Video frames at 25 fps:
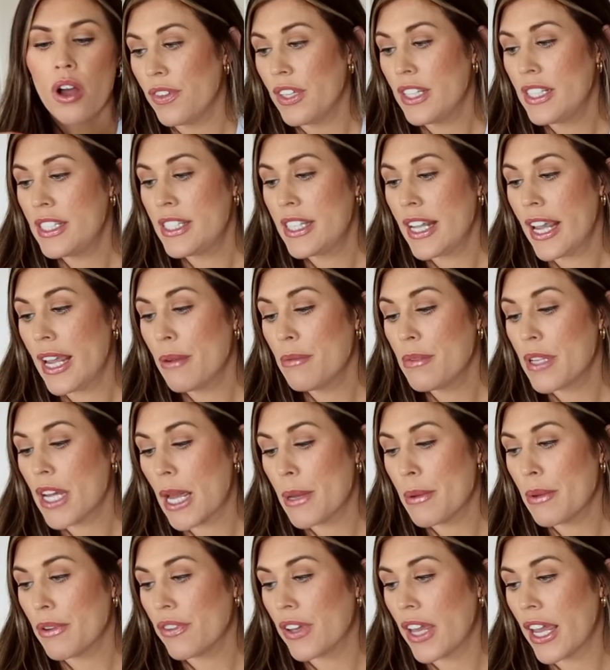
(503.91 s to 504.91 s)
This same
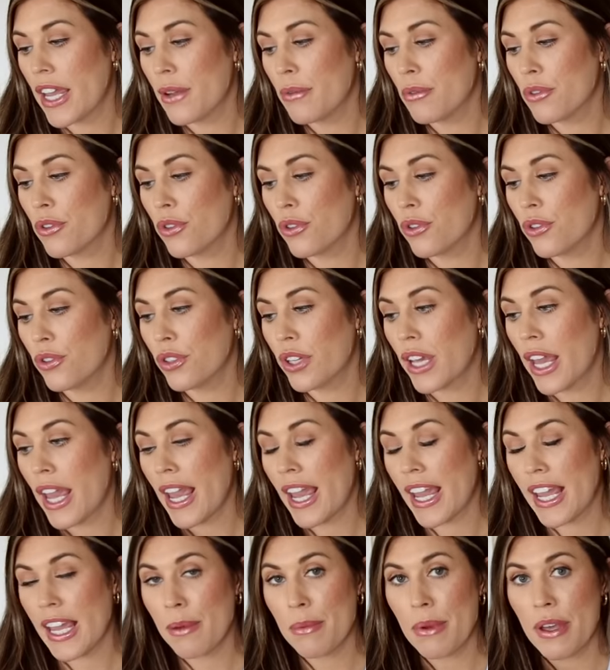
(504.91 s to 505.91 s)
type of candle
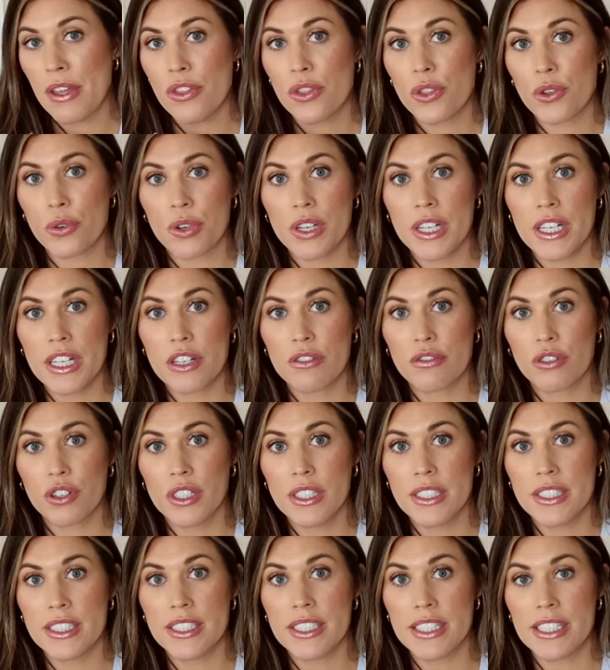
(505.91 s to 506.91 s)
came in three
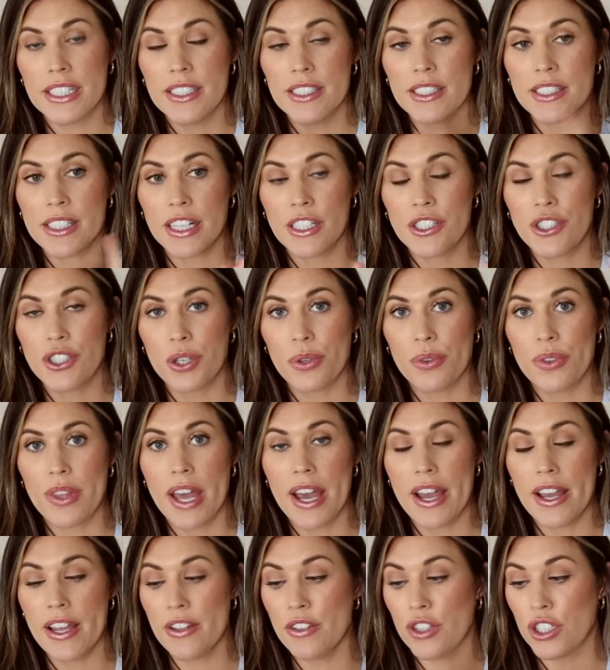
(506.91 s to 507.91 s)
different scents. I showed
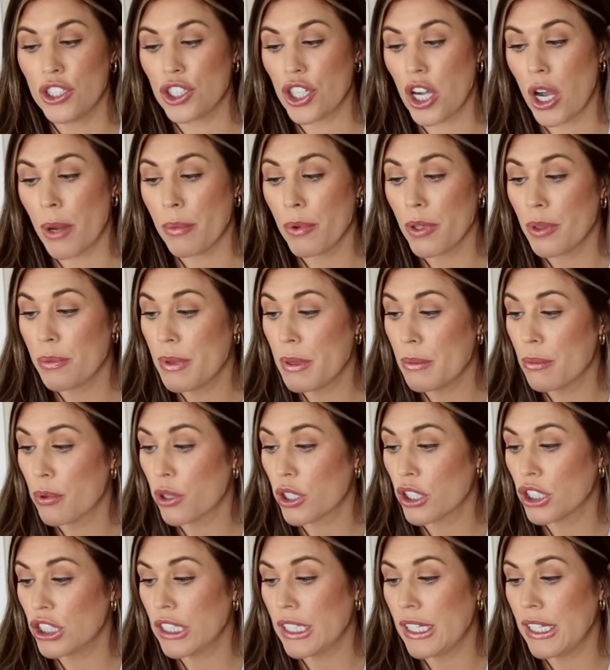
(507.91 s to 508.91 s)
that in the shop with me
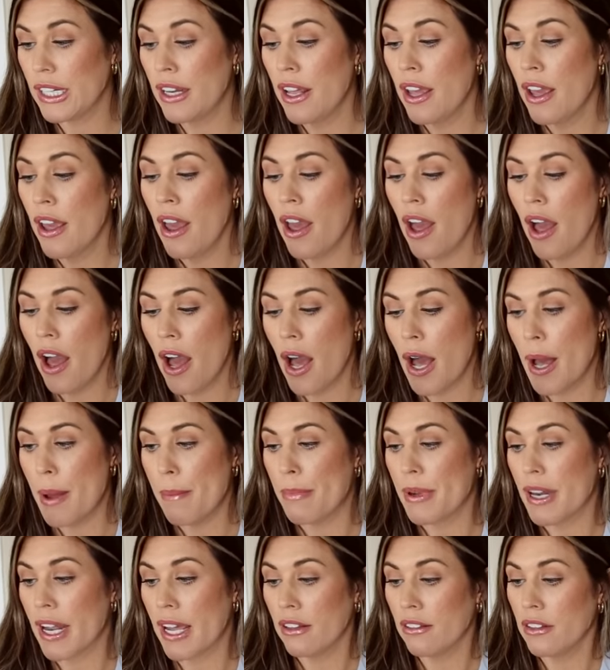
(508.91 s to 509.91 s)
portion, um,
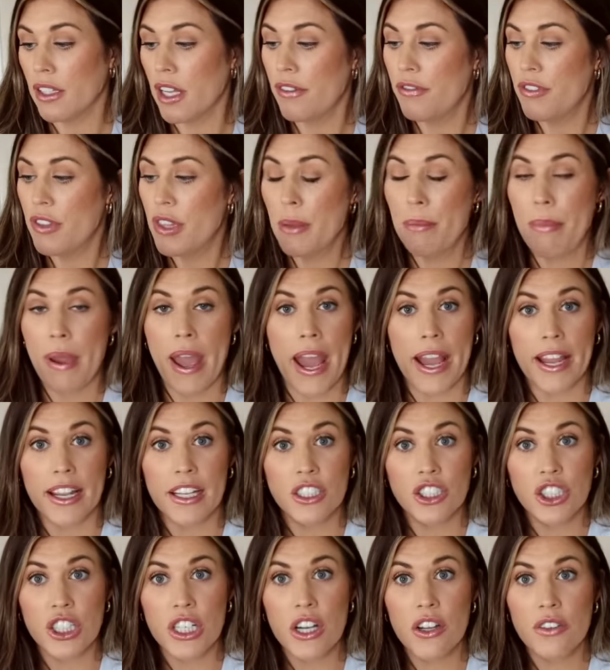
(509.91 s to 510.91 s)
but I loved the
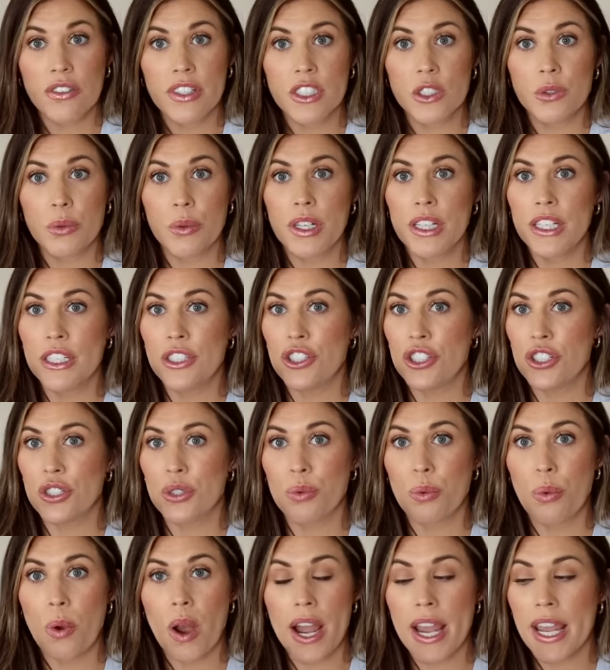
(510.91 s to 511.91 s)
packaging on this one. It's
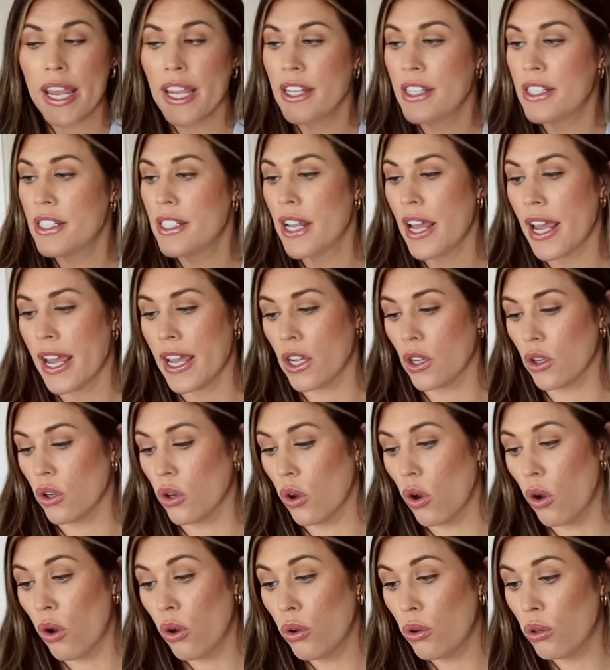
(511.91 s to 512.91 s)
just white and
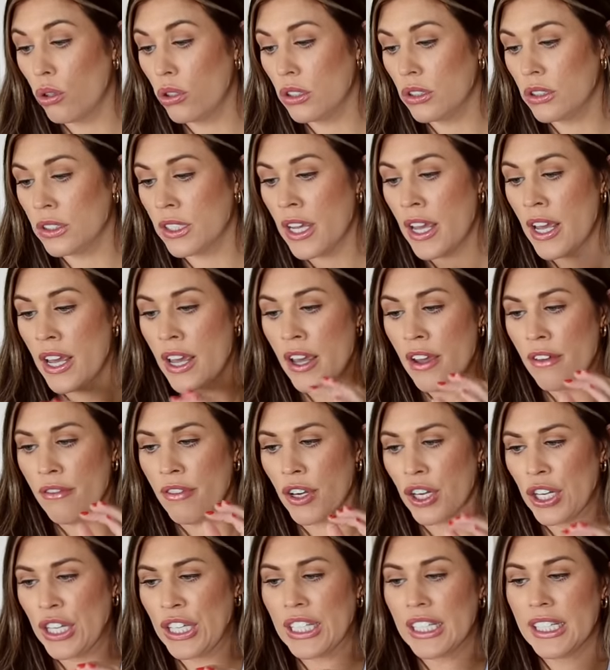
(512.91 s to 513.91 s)
gold,
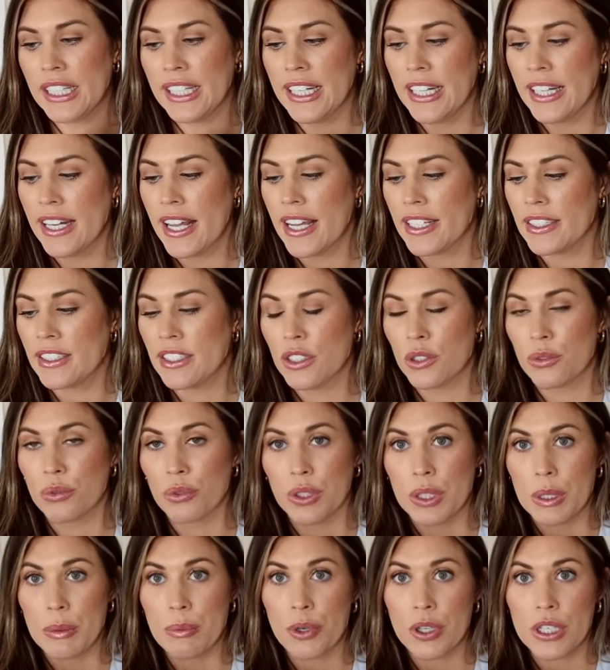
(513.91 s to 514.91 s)
very clean. It has this
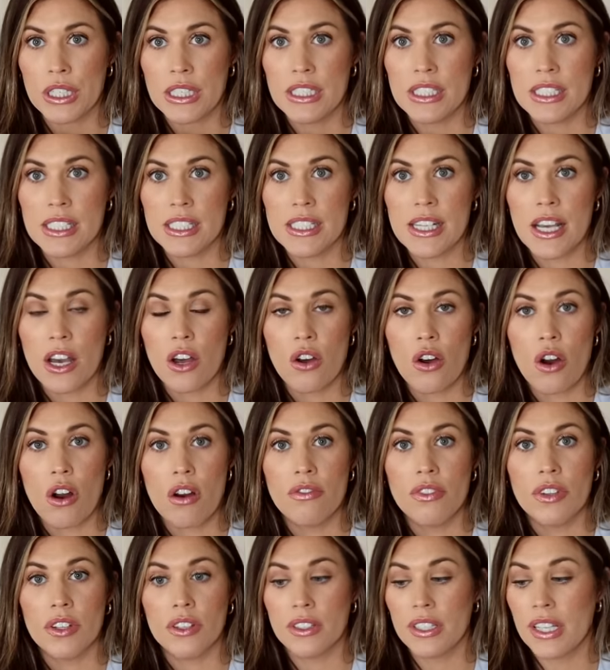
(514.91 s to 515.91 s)
really pretty detail
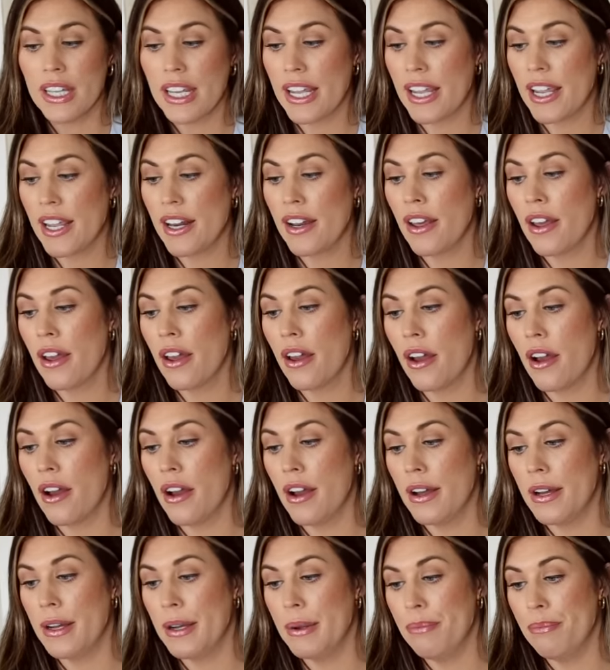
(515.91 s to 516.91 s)
on the lid,
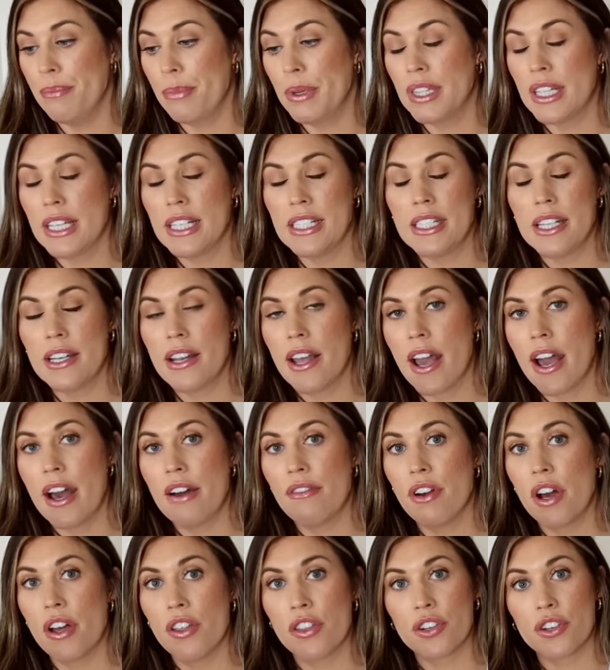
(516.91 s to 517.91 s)
um, but they did
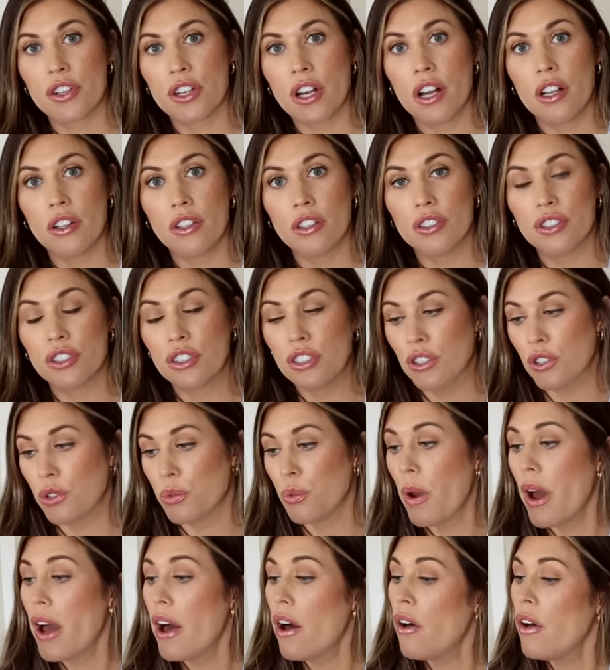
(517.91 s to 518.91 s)
have other colors as
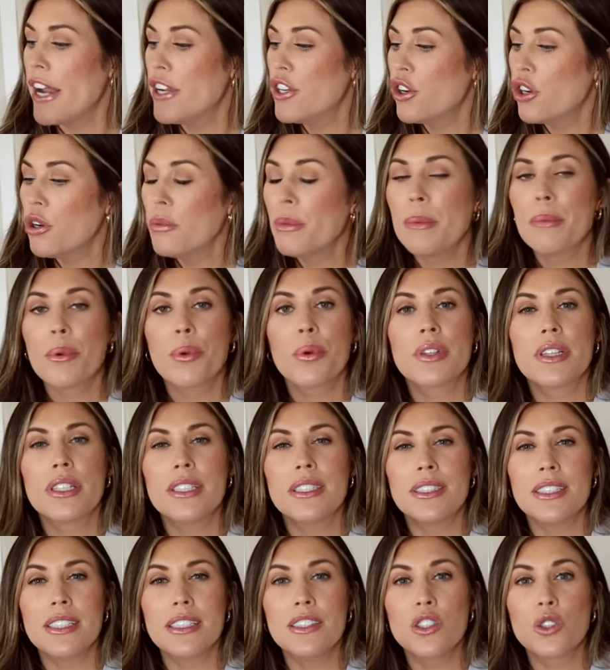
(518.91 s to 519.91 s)
well. I don't remember what the
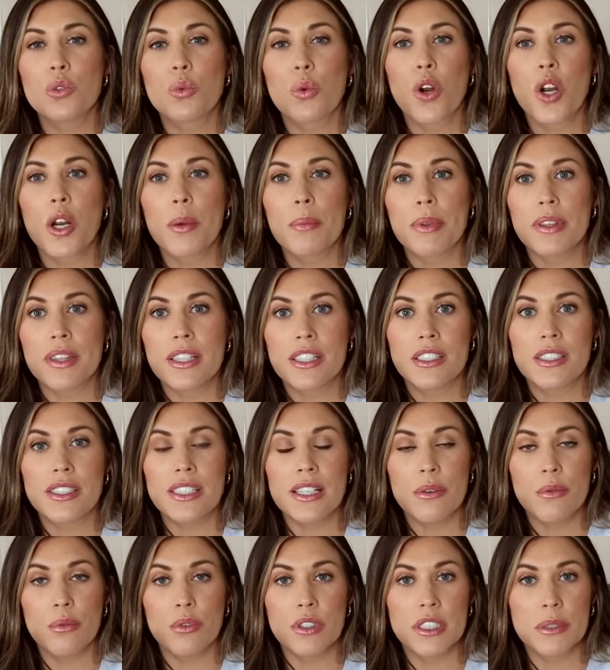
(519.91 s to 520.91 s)
scents were, but the
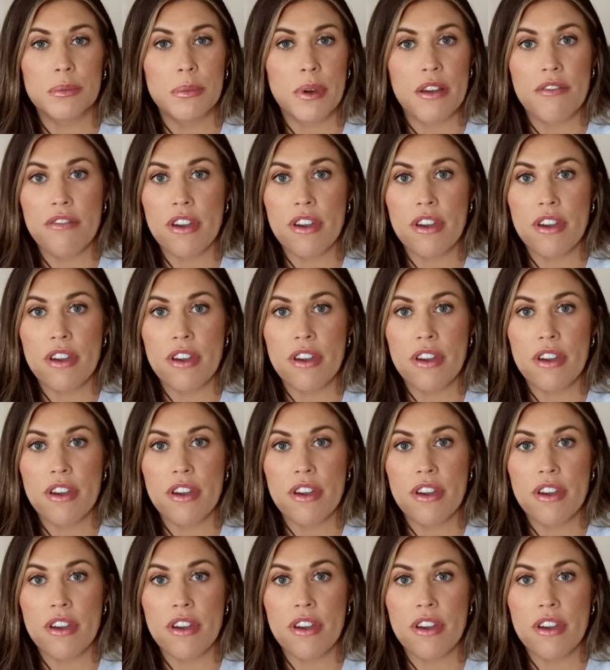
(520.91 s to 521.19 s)
scent was my